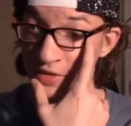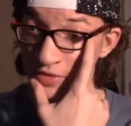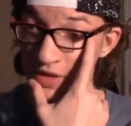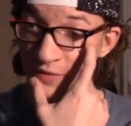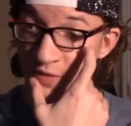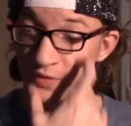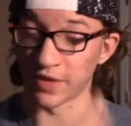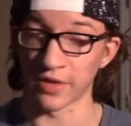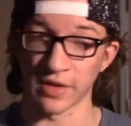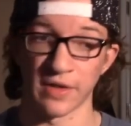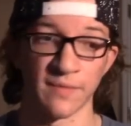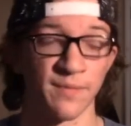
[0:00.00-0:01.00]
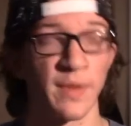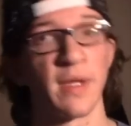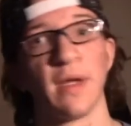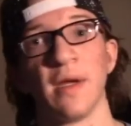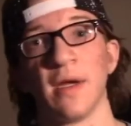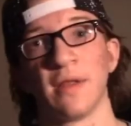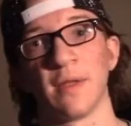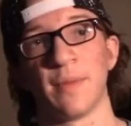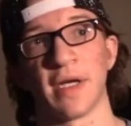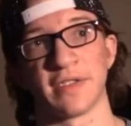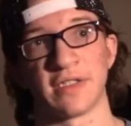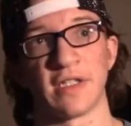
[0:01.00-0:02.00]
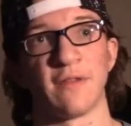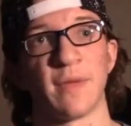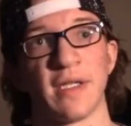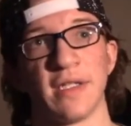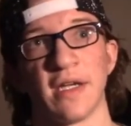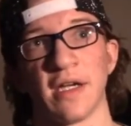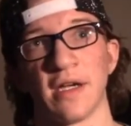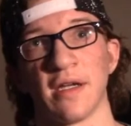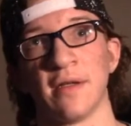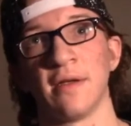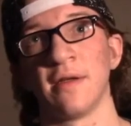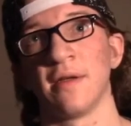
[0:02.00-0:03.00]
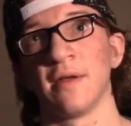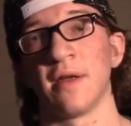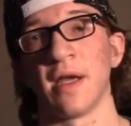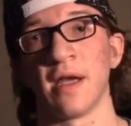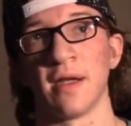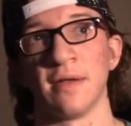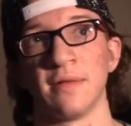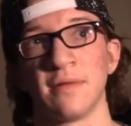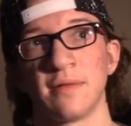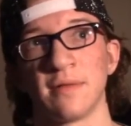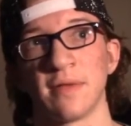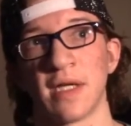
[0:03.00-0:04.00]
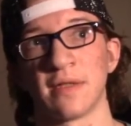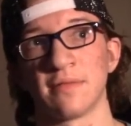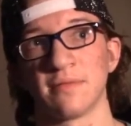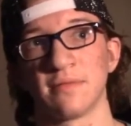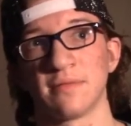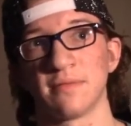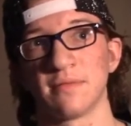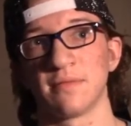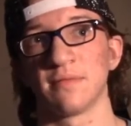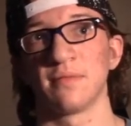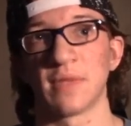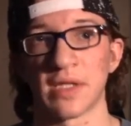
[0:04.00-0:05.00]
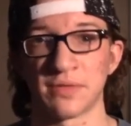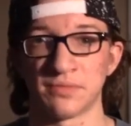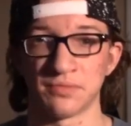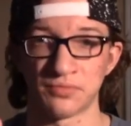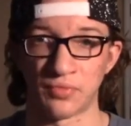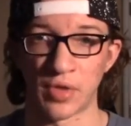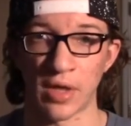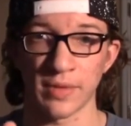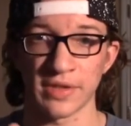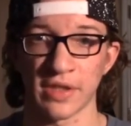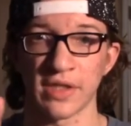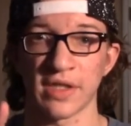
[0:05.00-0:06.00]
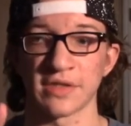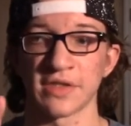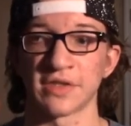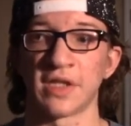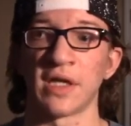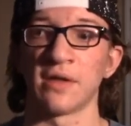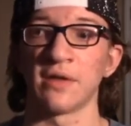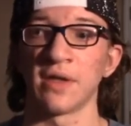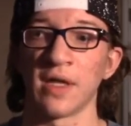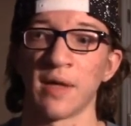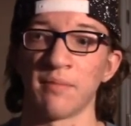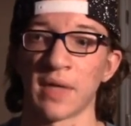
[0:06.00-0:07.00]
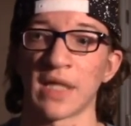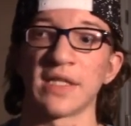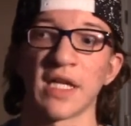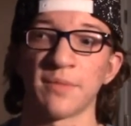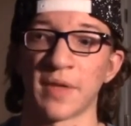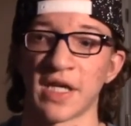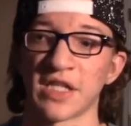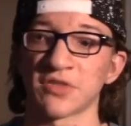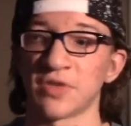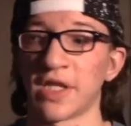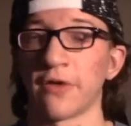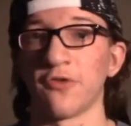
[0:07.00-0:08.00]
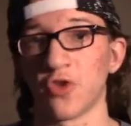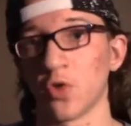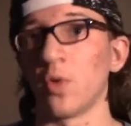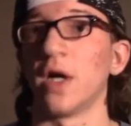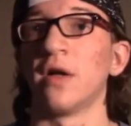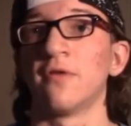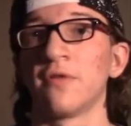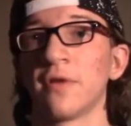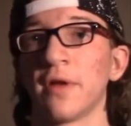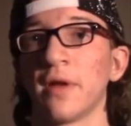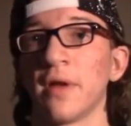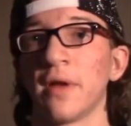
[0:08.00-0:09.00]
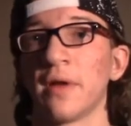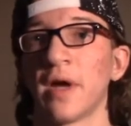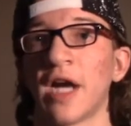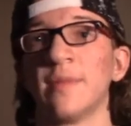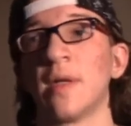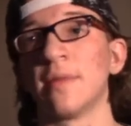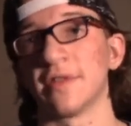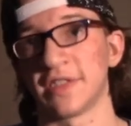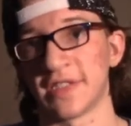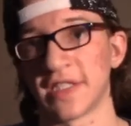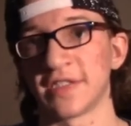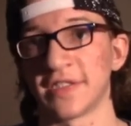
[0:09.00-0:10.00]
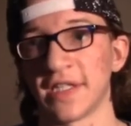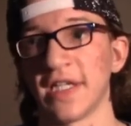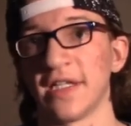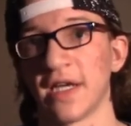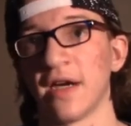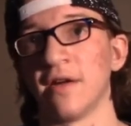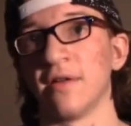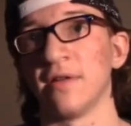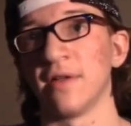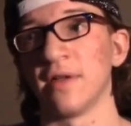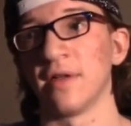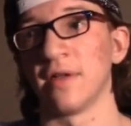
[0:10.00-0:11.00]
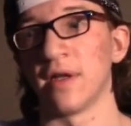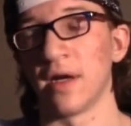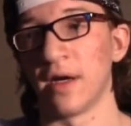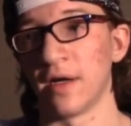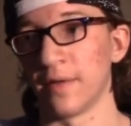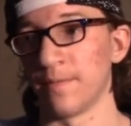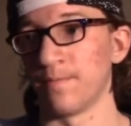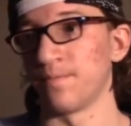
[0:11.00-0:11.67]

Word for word: grieving with um, the passing of my dad. And like, like let me tell you guys this now. My dad passed when I was 12. I'm almost 16 now. Um,